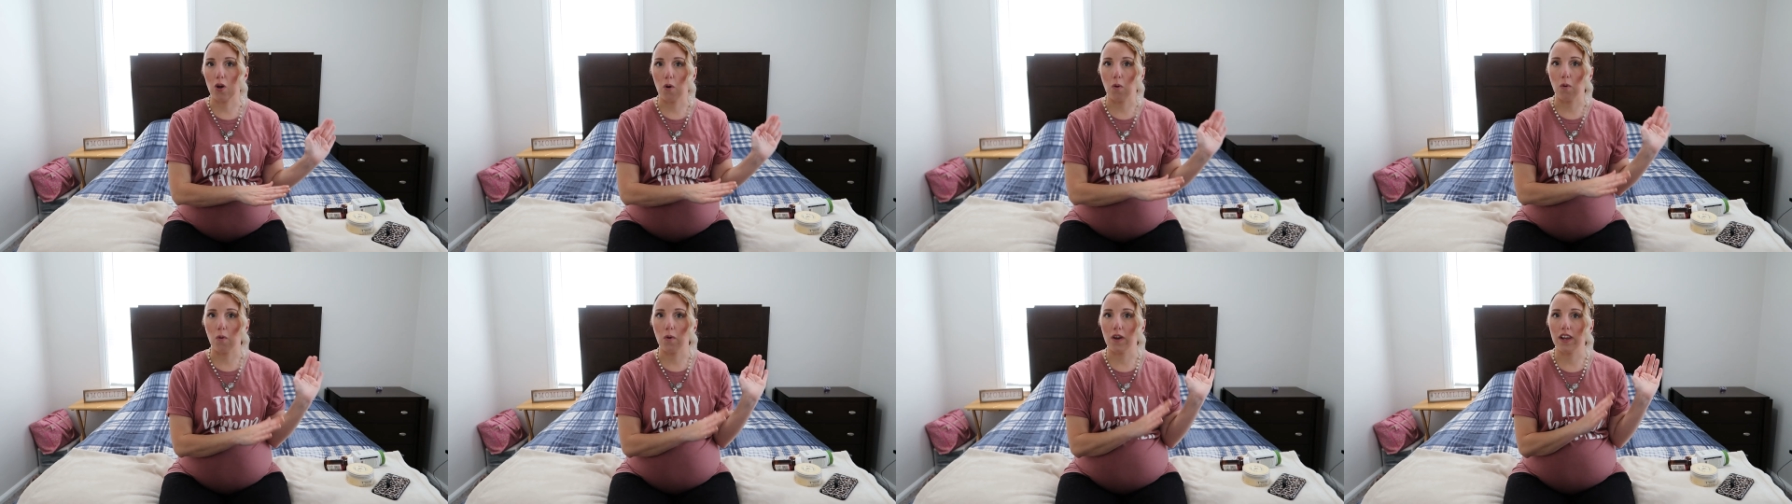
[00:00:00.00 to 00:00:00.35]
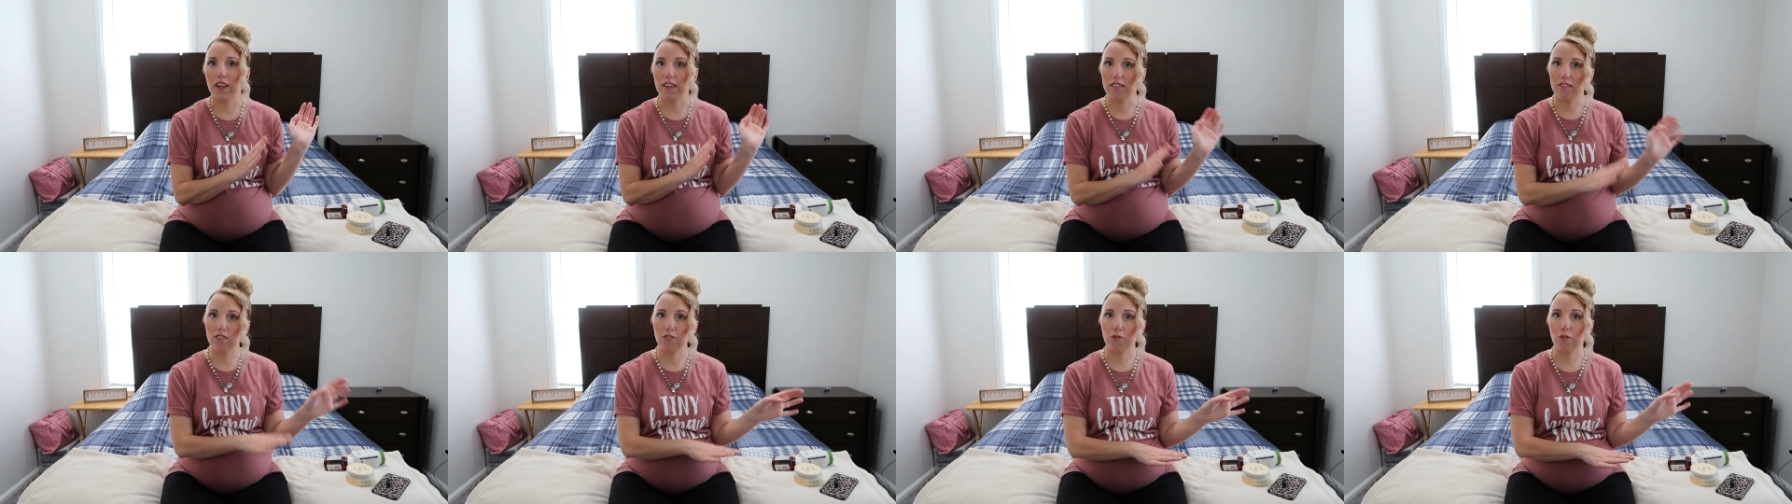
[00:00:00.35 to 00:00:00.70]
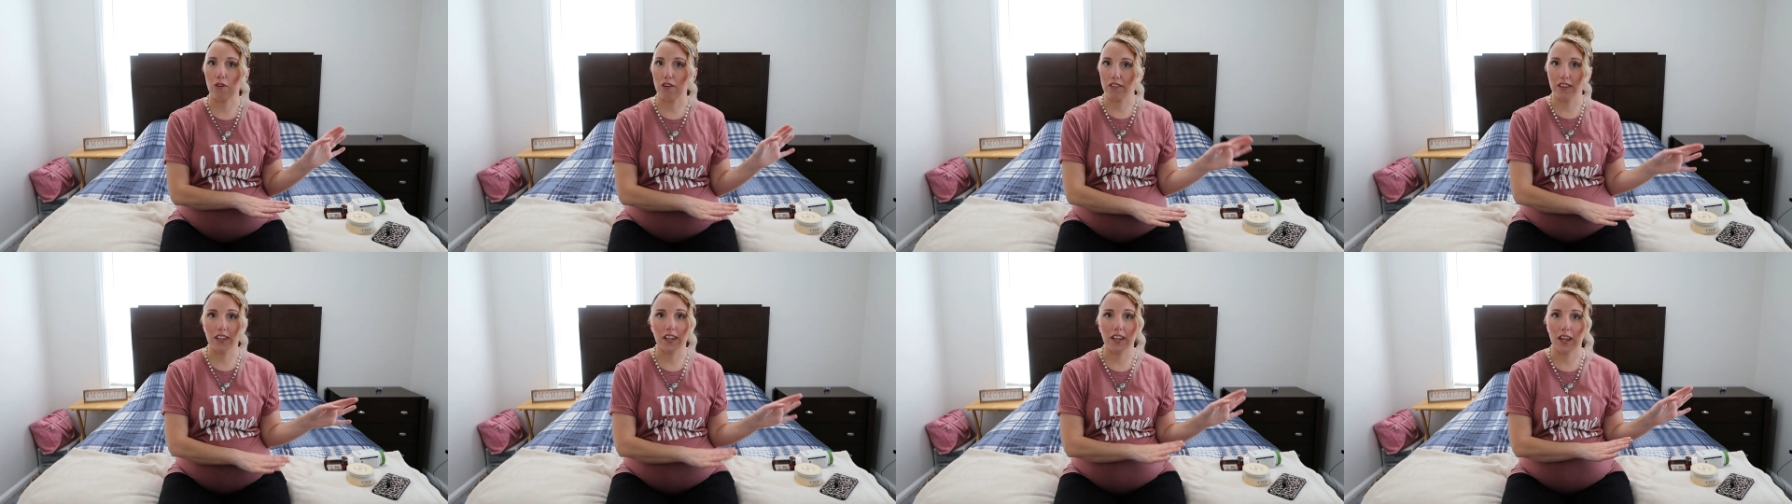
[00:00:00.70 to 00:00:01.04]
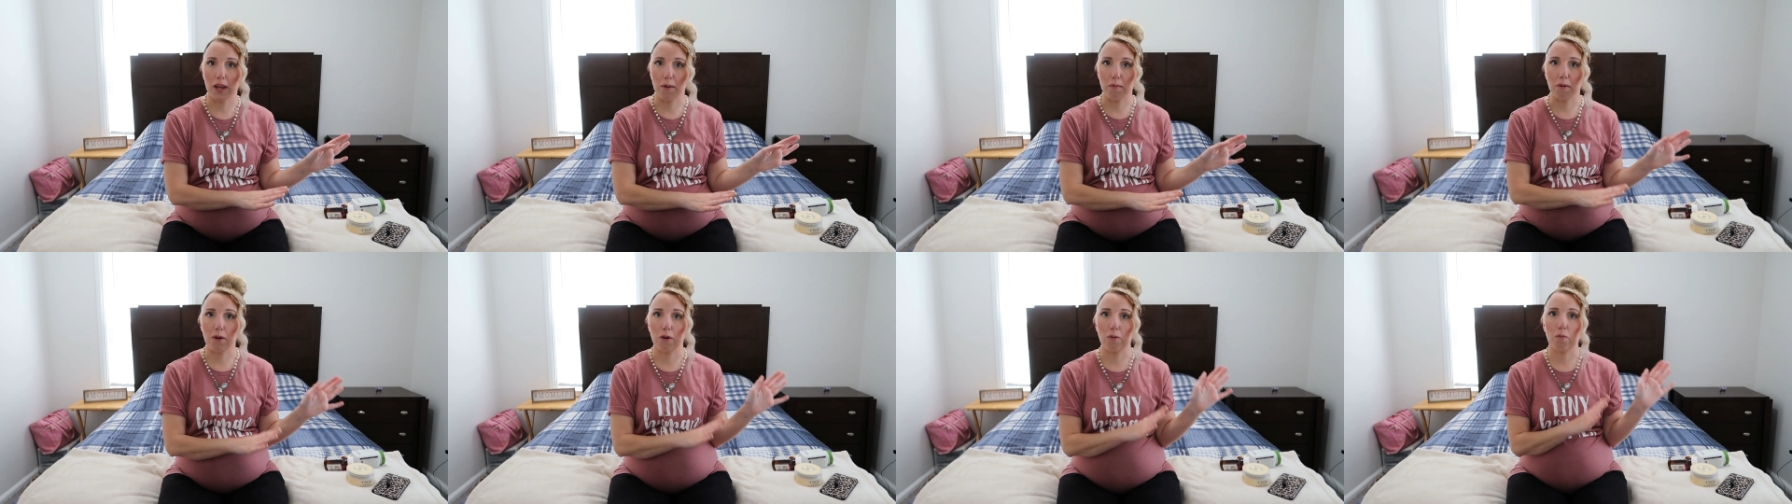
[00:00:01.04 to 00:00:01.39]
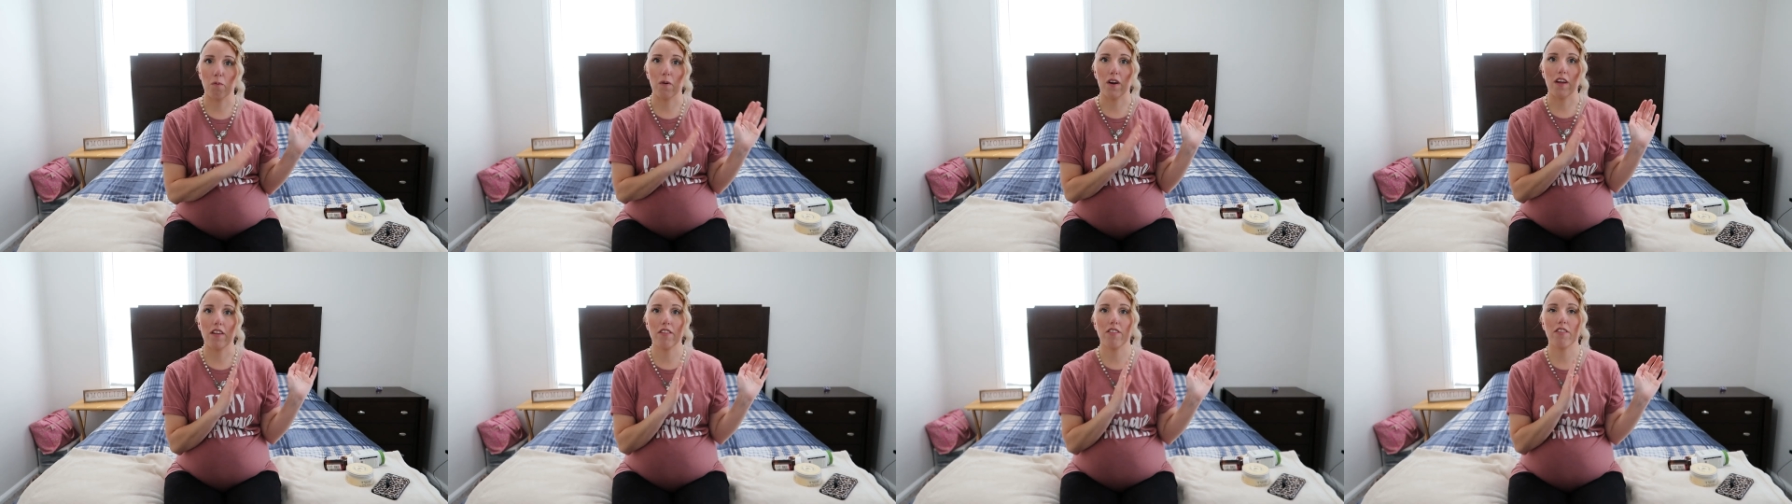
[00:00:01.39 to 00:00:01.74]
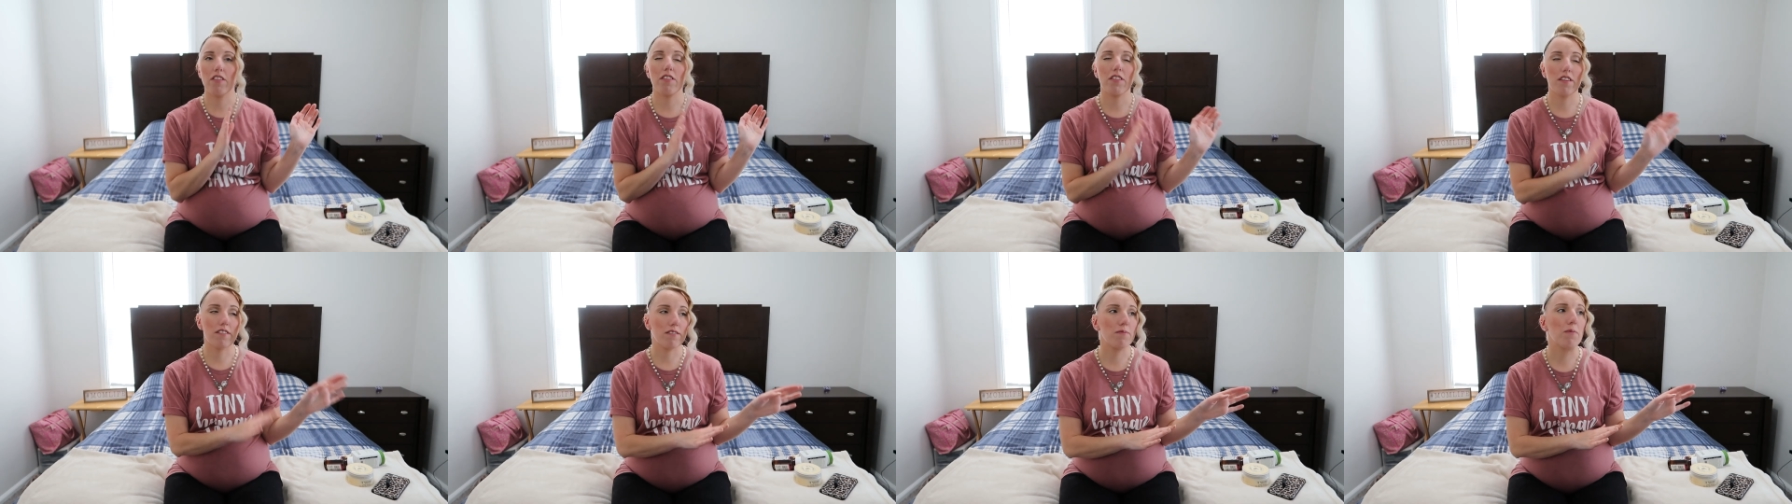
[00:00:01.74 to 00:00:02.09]
go into early labor with
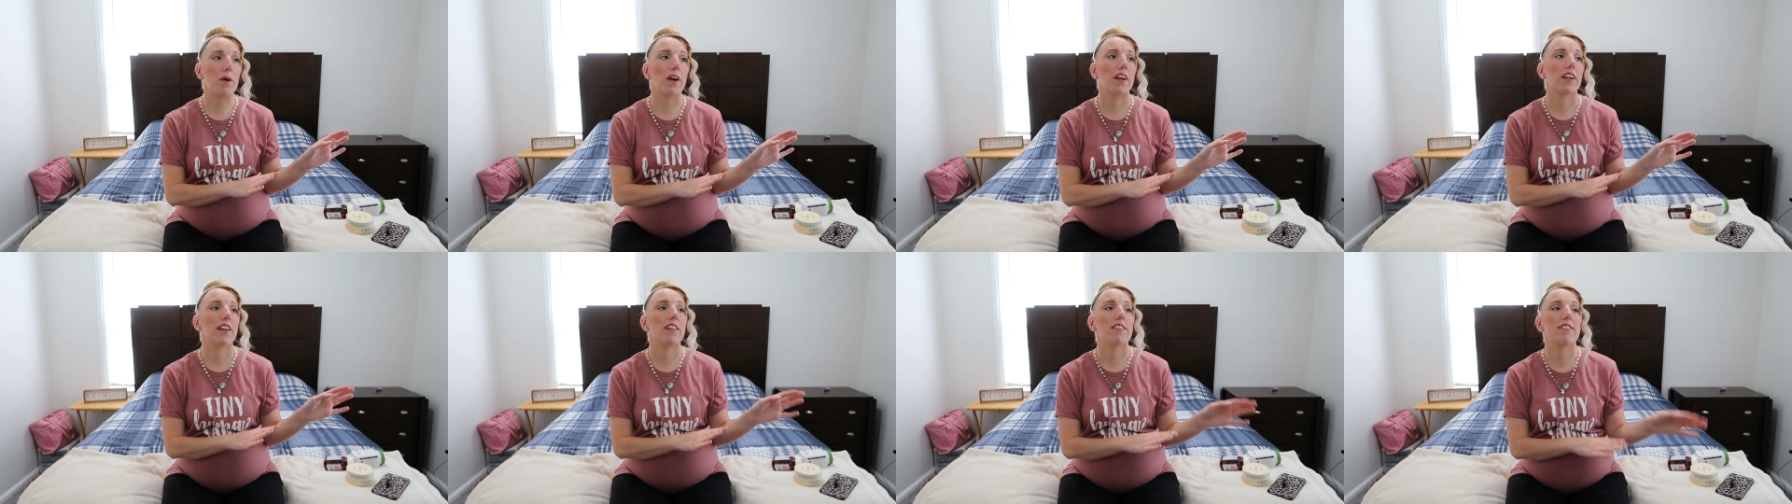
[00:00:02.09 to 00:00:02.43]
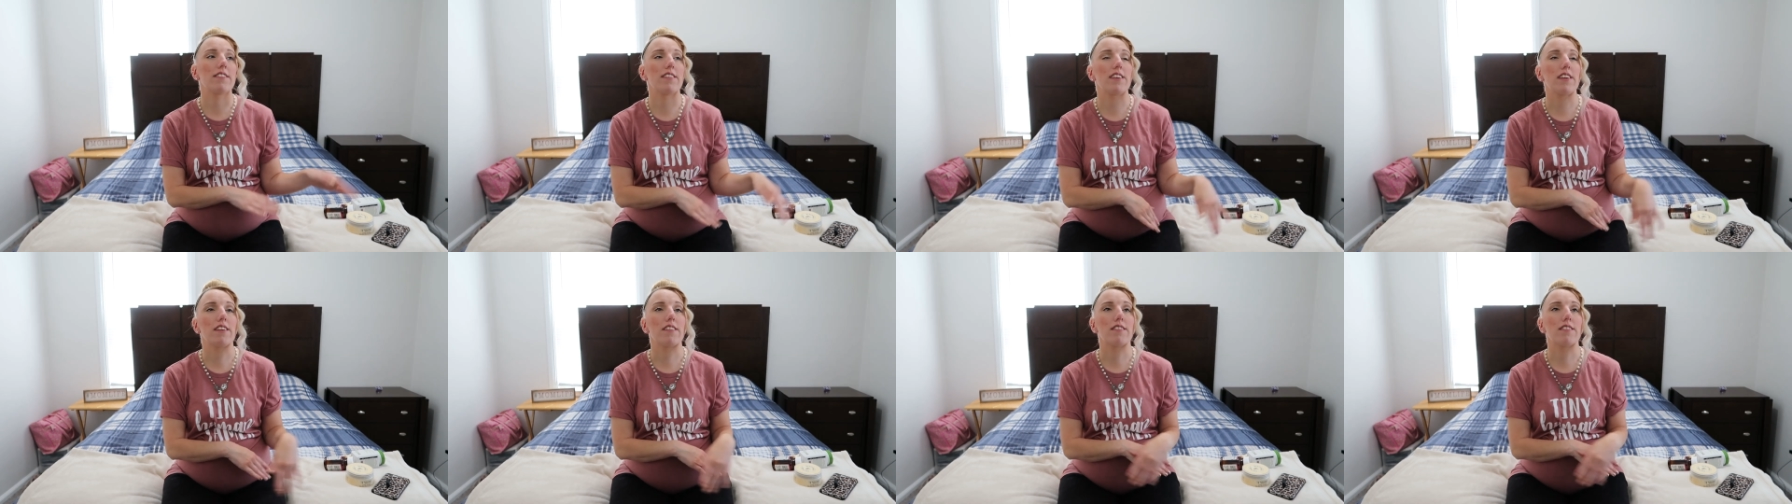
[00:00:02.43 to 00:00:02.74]
this pregnancy.